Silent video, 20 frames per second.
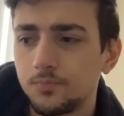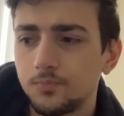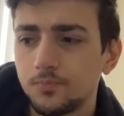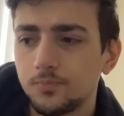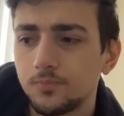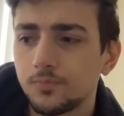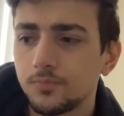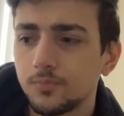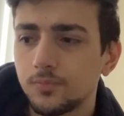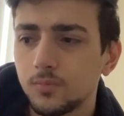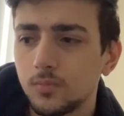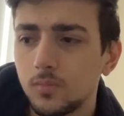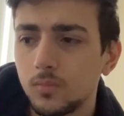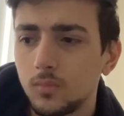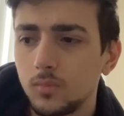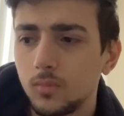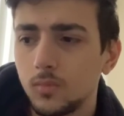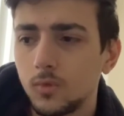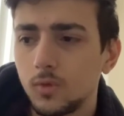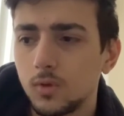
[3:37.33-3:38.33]

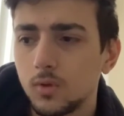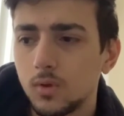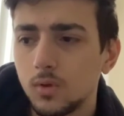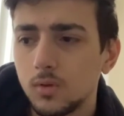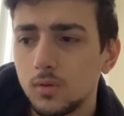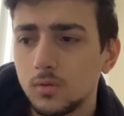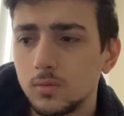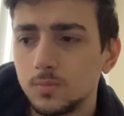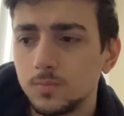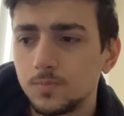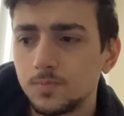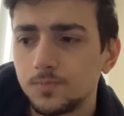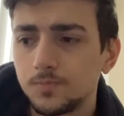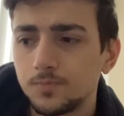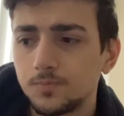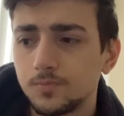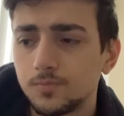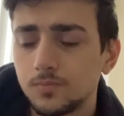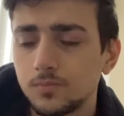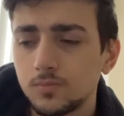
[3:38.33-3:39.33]

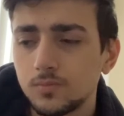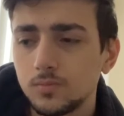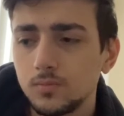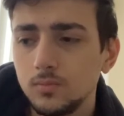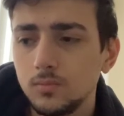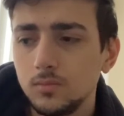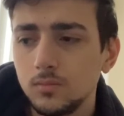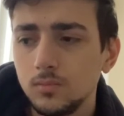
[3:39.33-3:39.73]
No one is speaking in this clip.